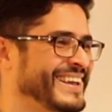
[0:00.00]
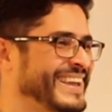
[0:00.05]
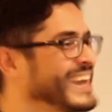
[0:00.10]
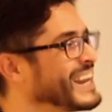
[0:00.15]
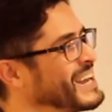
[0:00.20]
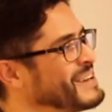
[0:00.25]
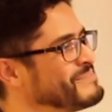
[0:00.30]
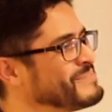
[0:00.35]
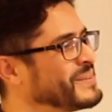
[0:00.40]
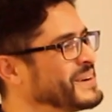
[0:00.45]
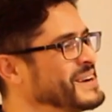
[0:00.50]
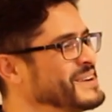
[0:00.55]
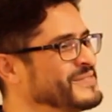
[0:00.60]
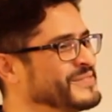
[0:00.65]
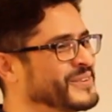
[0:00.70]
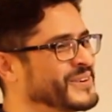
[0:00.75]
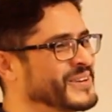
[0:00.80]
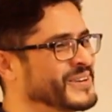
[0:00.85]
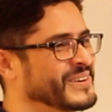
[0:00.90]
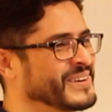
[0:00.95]
Can I
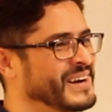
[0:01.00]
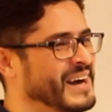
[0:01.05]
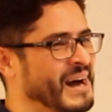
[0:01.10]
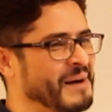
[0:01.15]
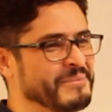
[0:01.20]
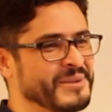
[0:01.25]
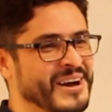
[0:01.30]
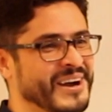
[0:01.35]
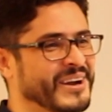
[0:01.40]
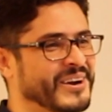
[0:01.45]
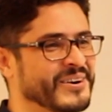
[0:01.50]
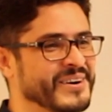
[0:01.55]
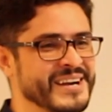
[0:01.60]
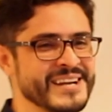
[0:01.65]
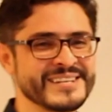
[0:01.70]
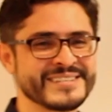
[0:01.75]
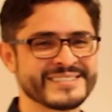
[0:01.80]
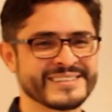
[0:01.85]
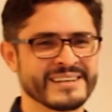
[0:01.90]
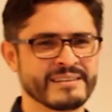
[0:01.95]
pray for you? I'm not
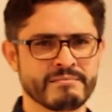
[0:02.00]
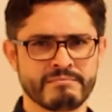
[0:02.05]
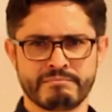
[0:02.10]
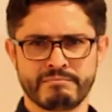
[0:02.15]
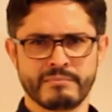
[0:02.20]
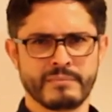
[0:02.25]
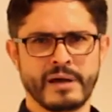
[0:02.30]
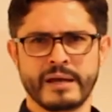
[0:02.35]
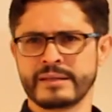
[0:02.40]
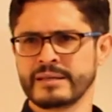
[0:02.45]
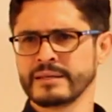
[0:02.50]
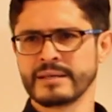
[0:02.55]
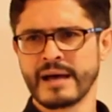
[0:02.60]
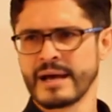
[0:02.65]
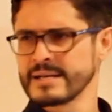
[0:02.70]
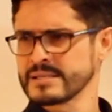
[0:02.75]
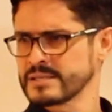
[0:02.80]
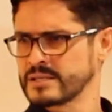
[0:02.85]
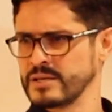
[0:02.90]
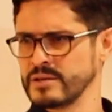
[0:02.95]
Christian. I didn't
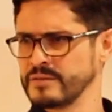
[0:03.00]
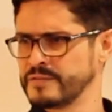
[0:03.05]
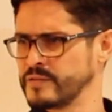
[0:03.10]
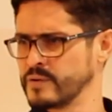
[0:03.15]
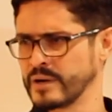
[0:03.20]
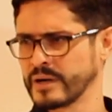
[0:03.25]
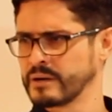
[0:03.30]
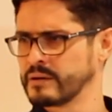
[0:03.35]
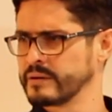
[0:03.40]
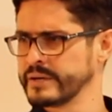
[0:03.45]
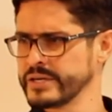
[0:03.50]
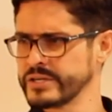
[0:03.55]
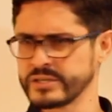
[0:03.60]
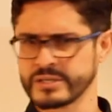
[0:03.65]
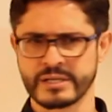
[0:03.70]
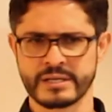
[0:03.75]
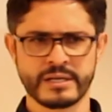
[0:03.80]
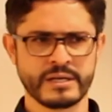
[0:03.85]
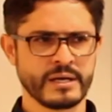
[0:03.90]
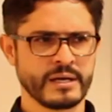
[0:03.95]
ask you if you're a
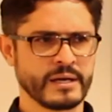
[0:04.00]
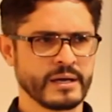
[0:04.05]
Christian.